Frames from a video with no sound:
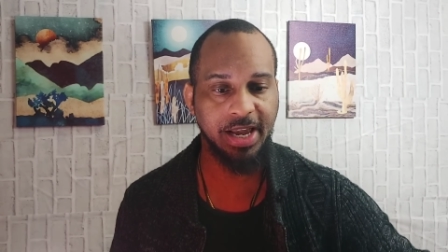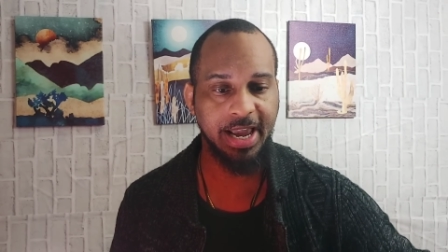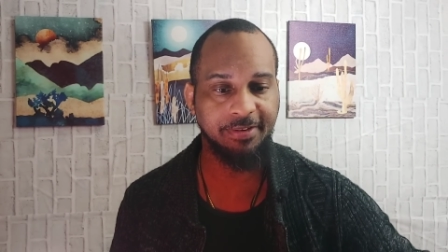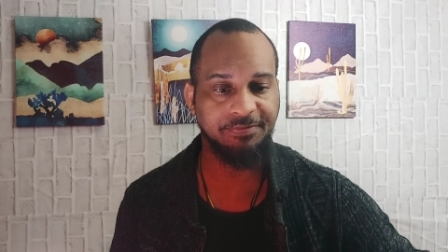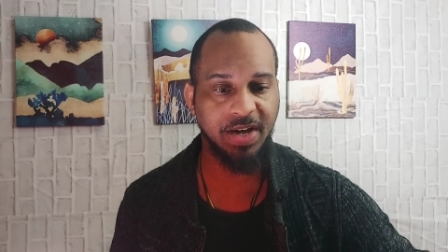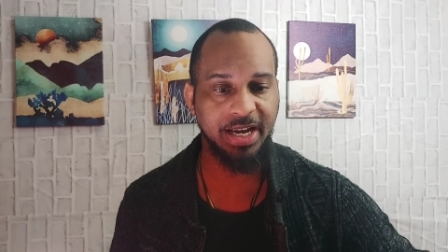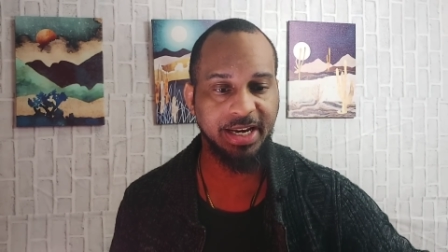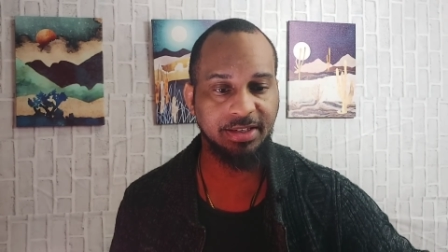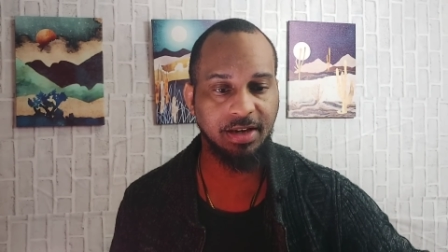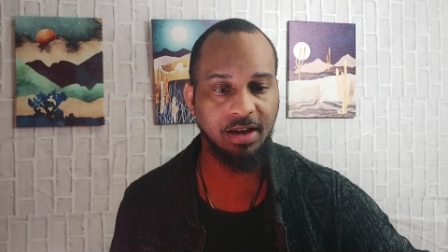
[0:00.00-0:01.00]
and
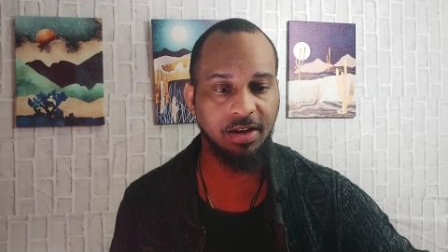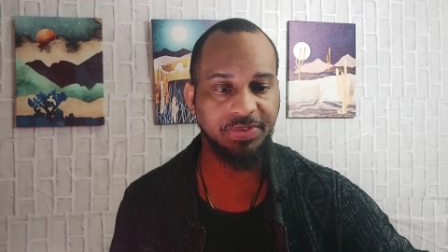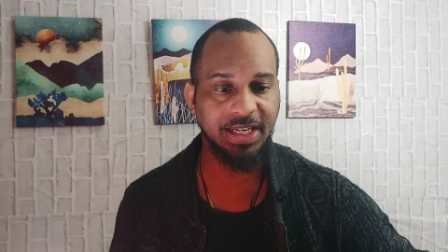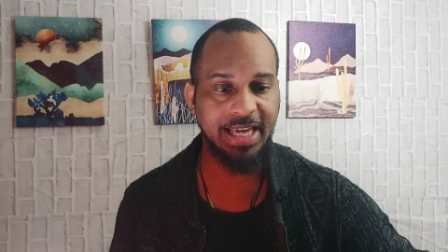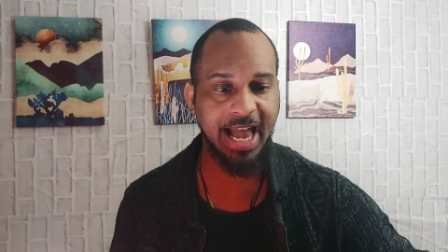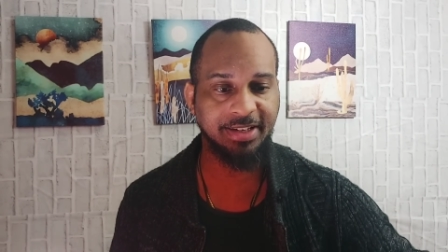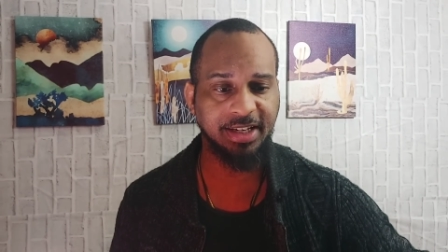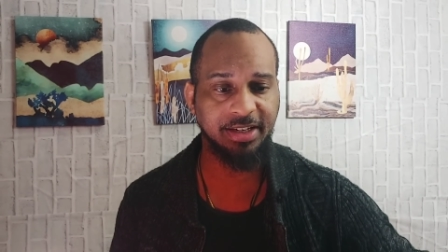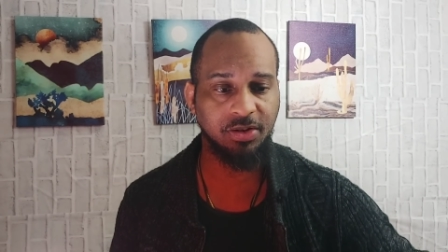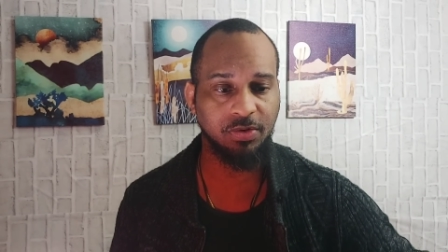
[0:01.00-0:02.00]
Finance of the
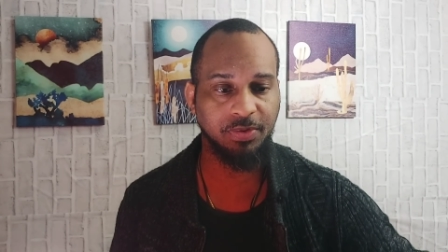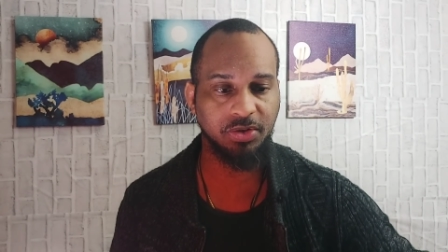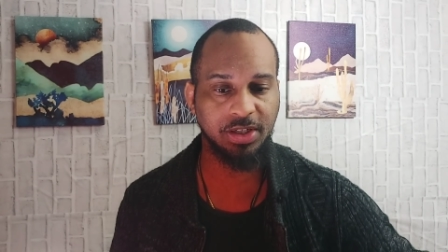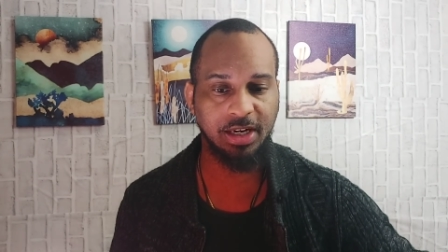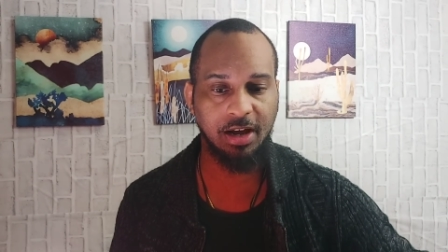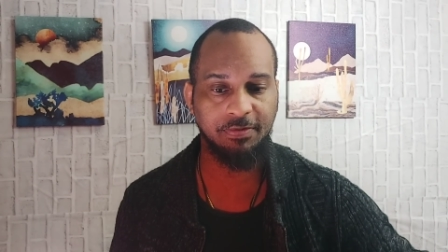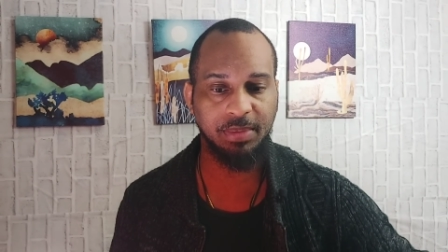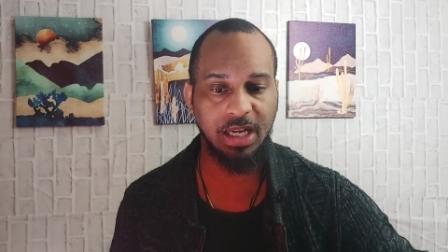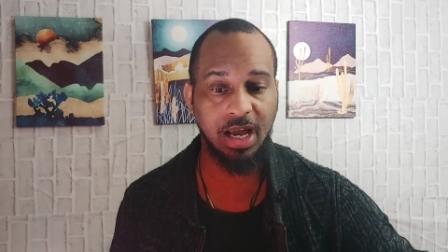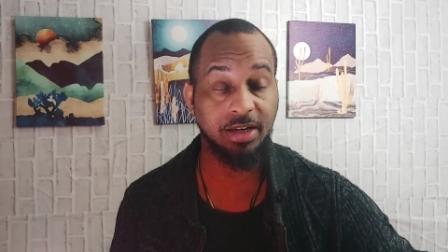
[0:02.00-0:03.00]
Catholic University of
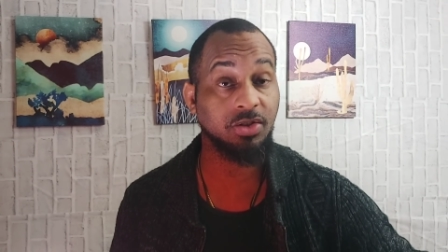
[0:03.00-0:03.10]
Milan.